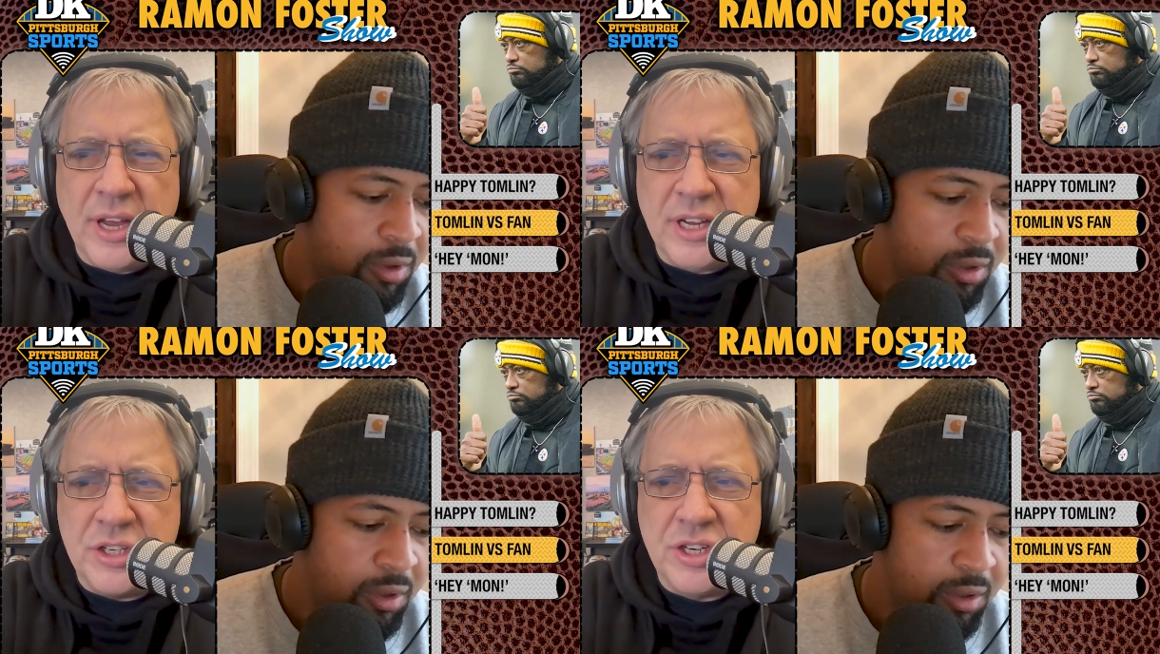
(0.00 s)

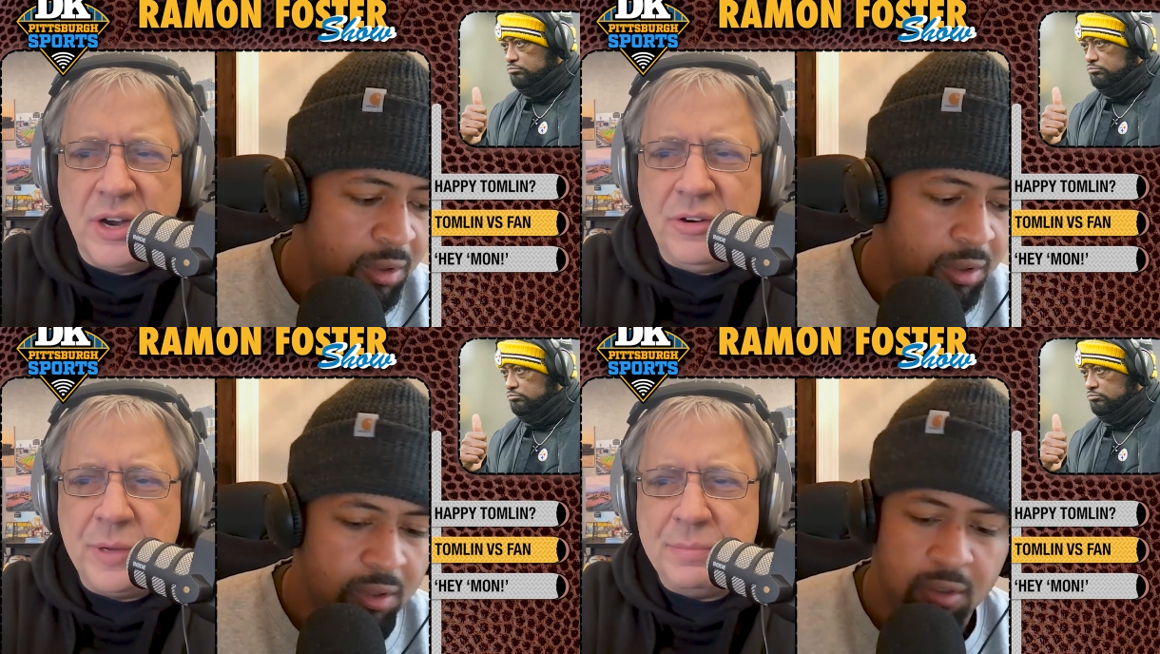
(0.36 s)
Speaker 1: I can
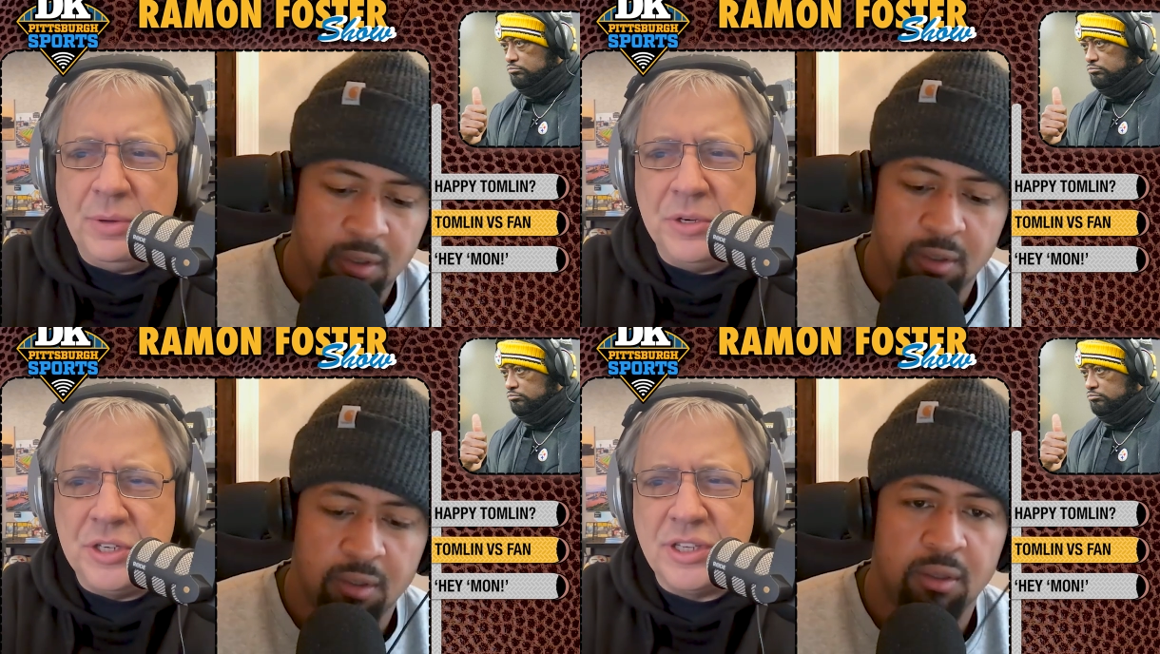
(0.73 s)
share with
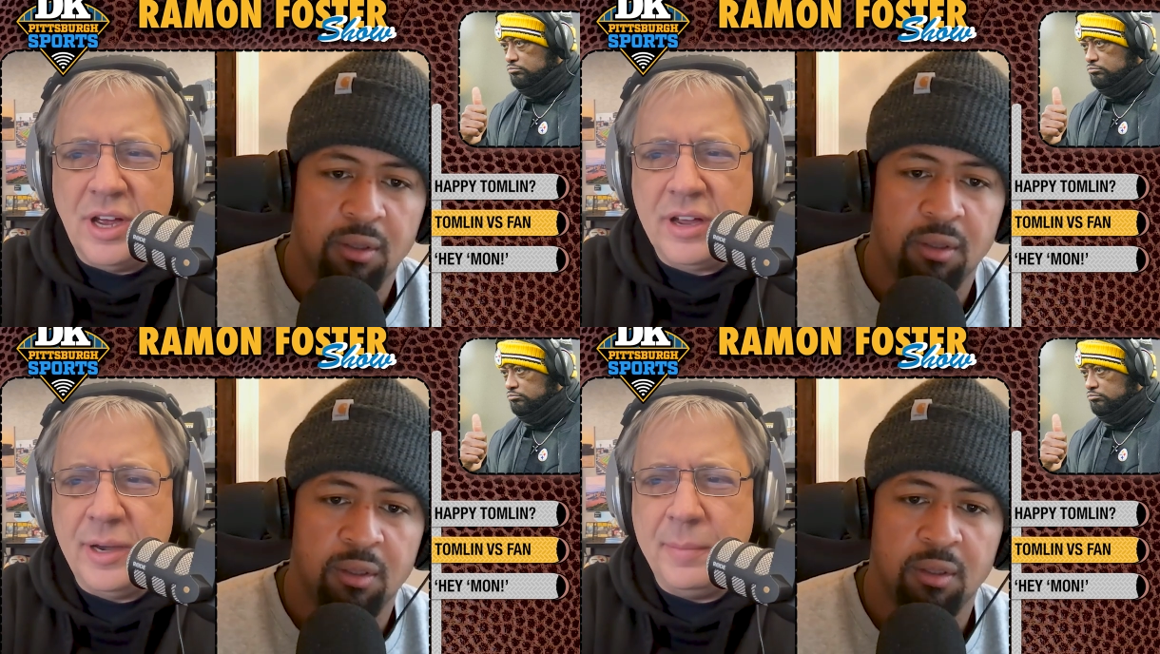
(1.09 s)
people what you're
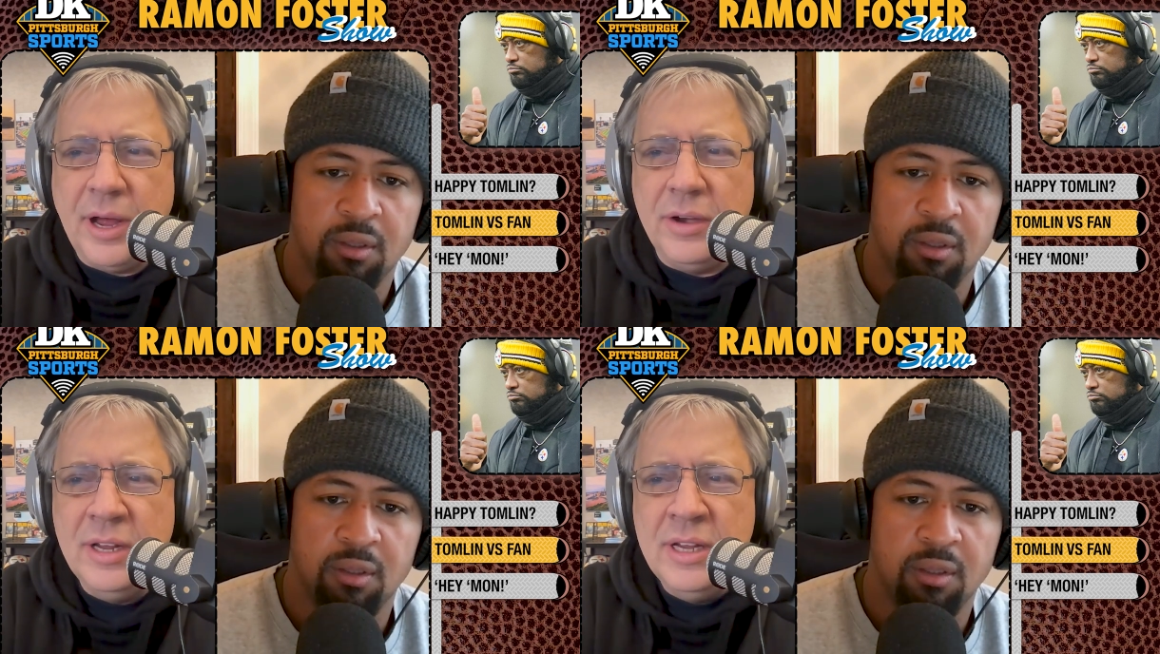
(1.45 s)
talking
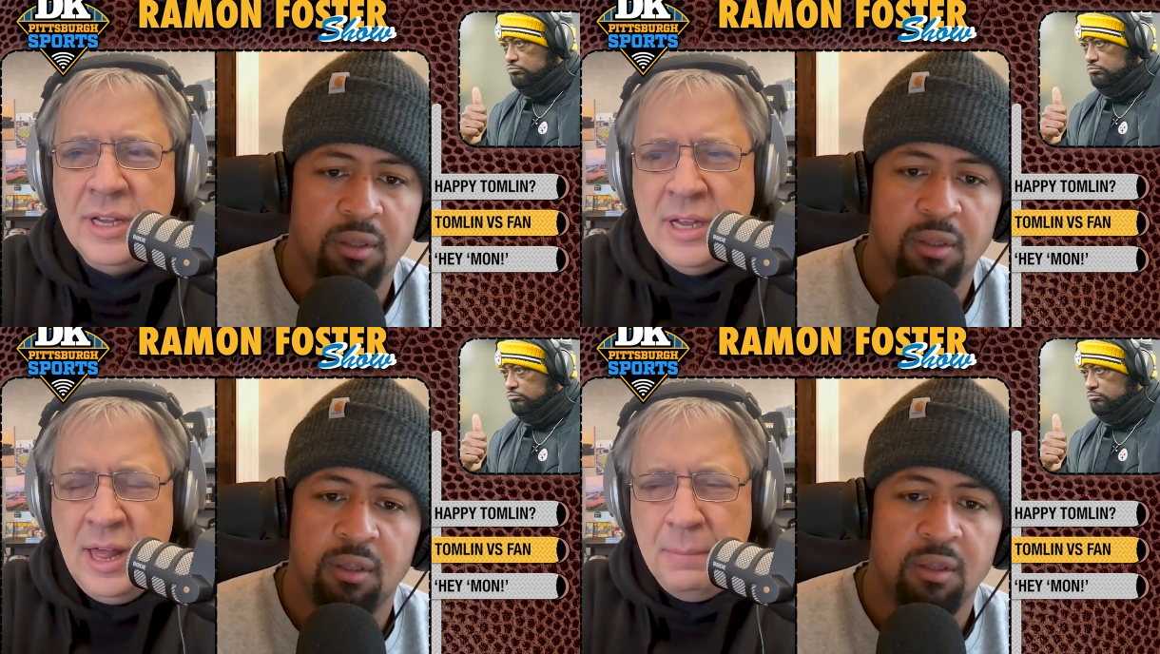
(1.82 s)
about.
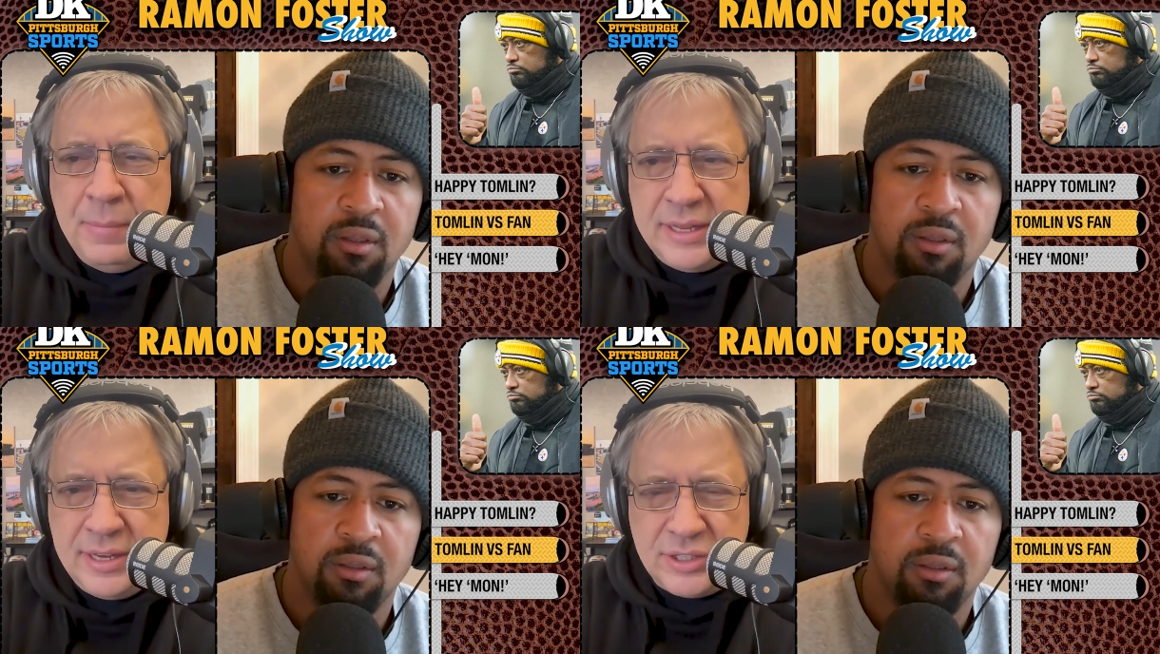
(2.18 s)

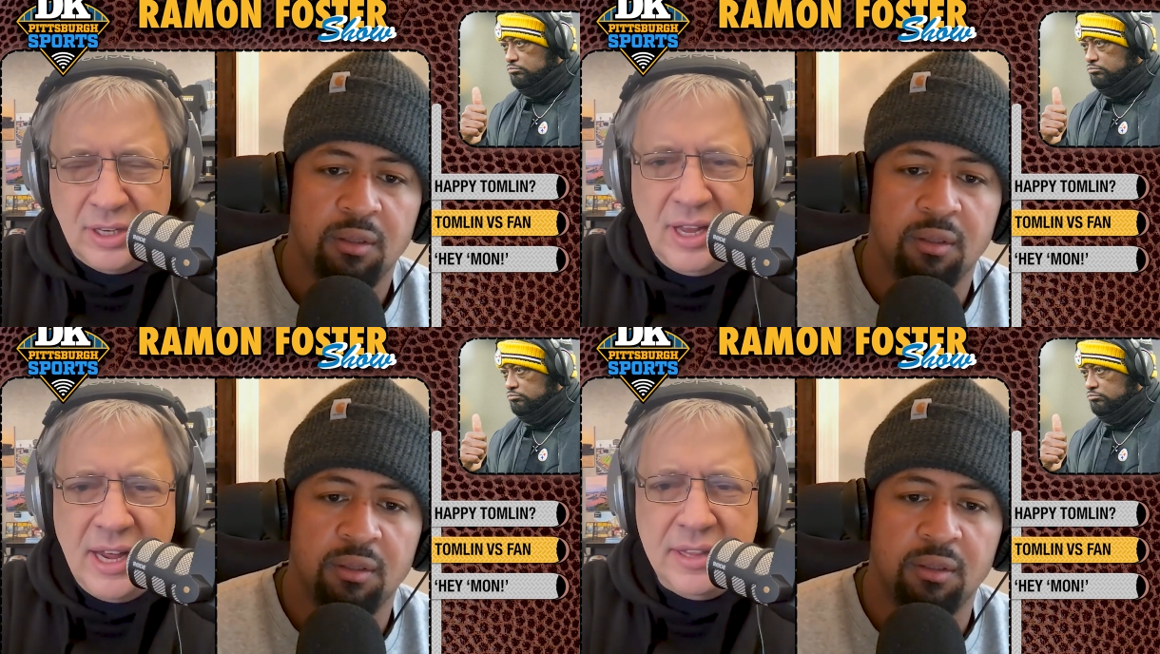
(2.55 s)
But there's
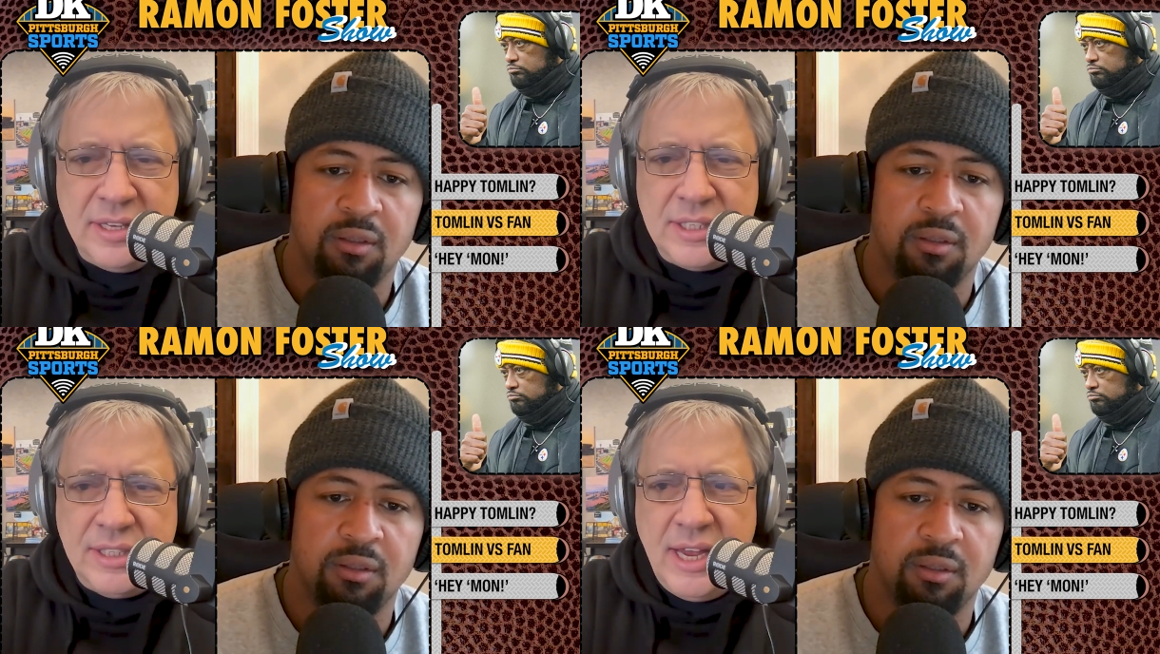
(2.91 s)
a lot of
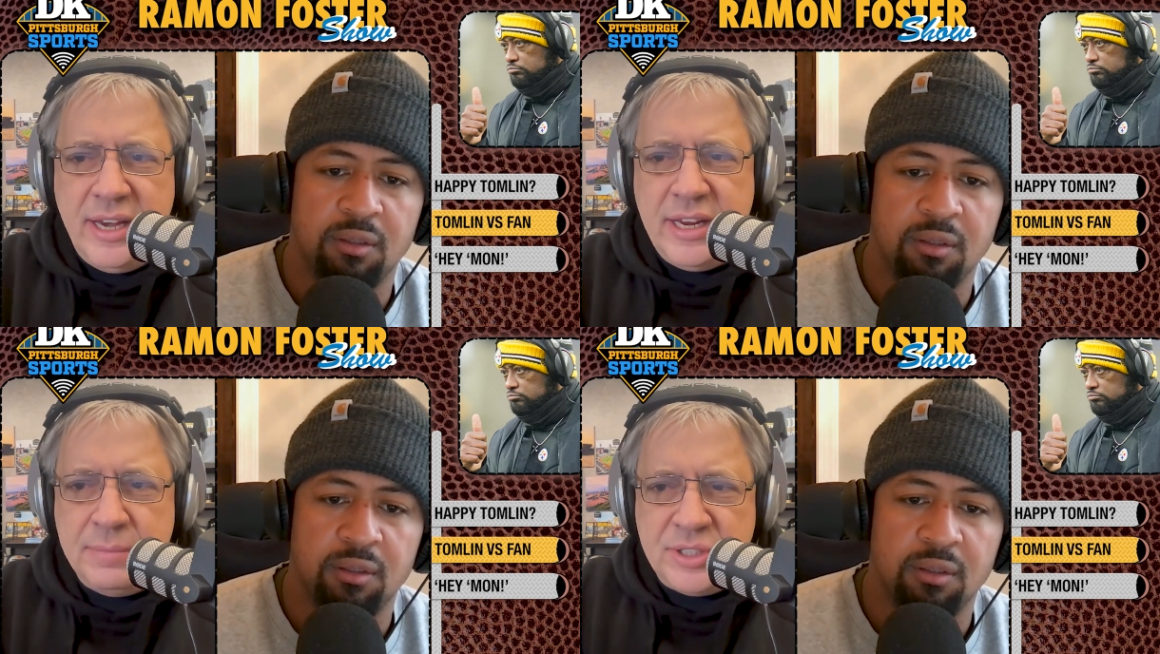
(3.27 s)
these
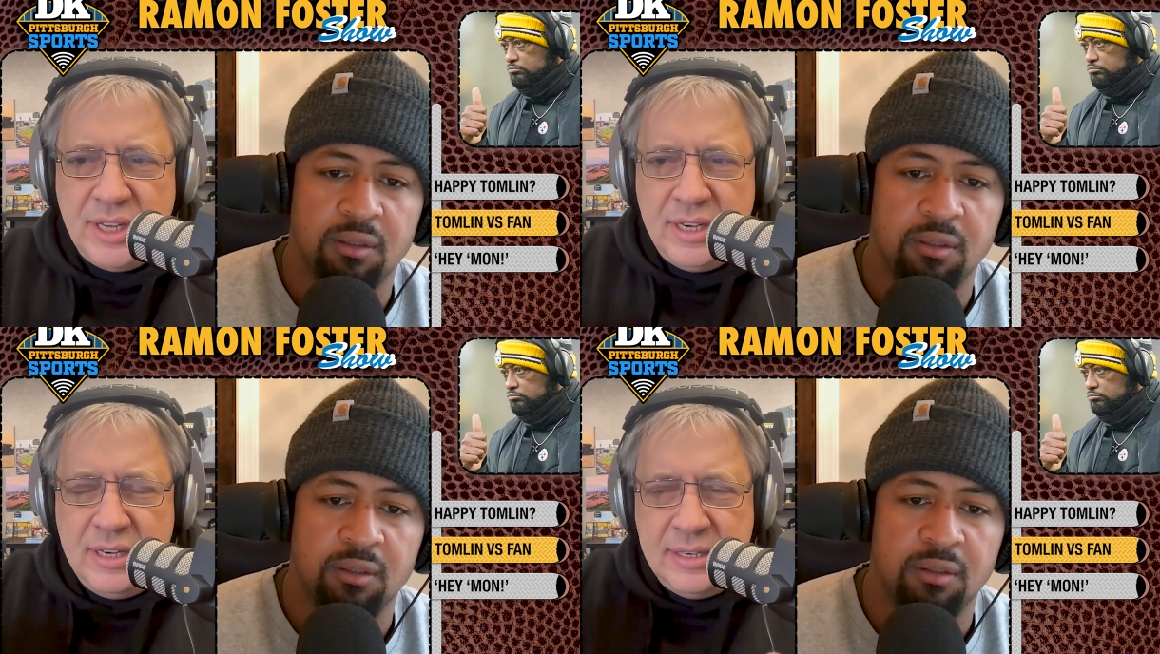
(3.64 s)
stadiums that